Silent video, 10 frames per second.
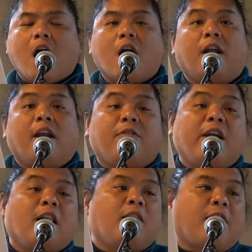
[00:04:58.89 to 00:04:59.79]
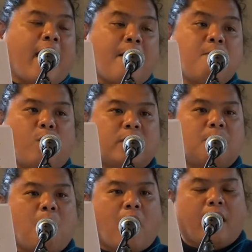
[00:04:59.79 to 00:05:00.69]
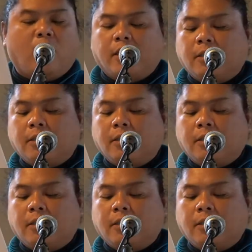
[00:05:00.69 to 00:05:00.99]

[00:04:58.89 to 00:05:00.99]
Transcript: Her real name was Marla.